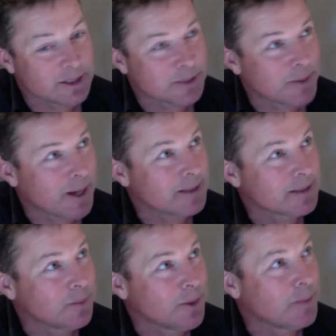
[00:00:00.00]

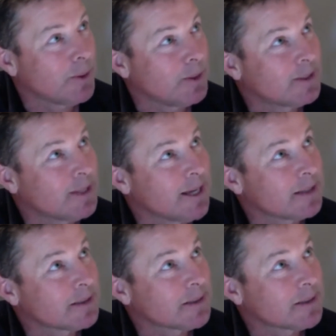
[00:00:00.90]
space with Bird's
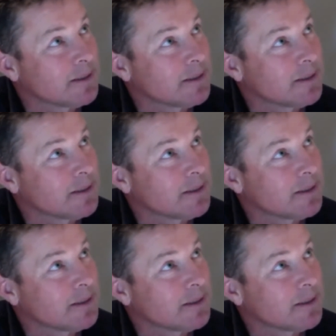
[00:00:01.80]
Nest.